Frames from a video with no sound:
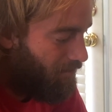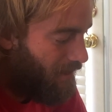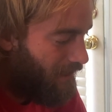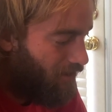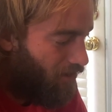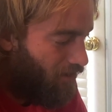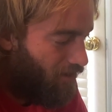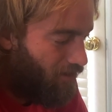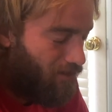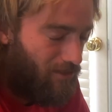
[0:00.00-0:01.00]

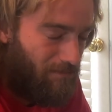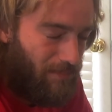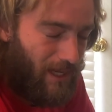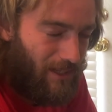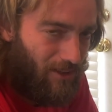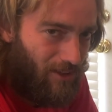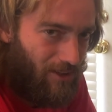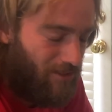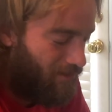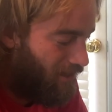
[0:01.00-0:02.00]
Pilar,
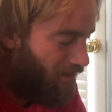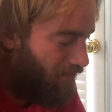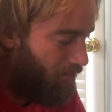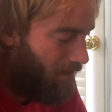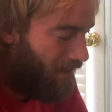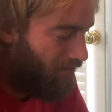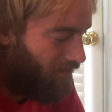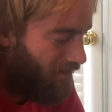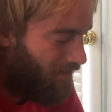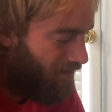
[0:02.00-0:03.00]
however you pronounce
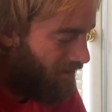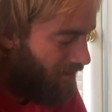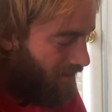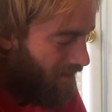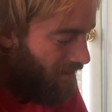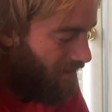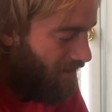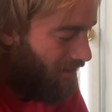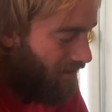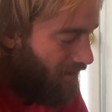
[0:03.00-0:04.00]
it.
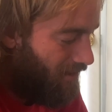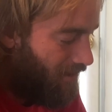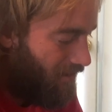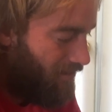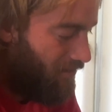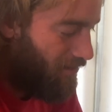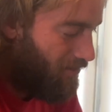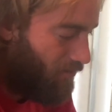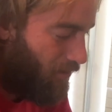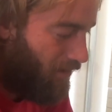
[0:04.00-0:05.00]

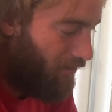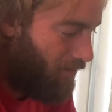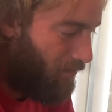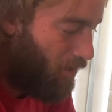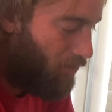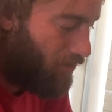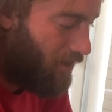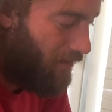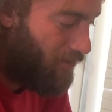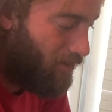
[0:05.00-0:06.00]
One of the most
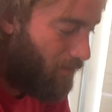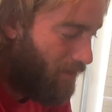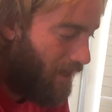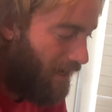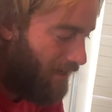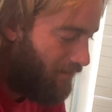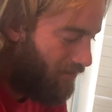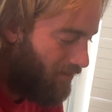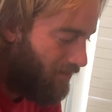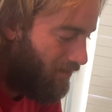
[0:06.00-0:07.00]
comfortable
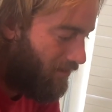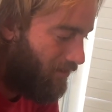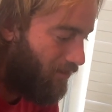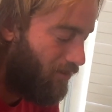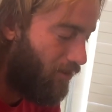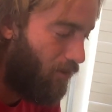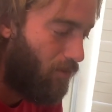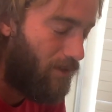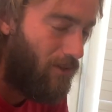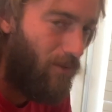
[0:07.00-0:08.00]
knives,
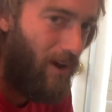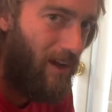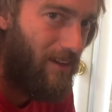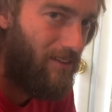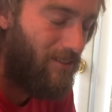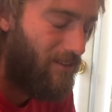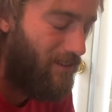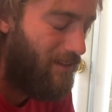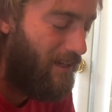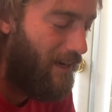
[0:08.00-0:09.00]
holding wise,
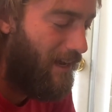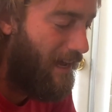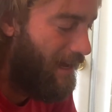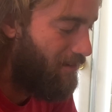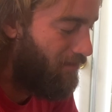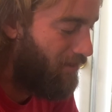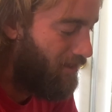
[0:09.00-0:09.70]
that I have,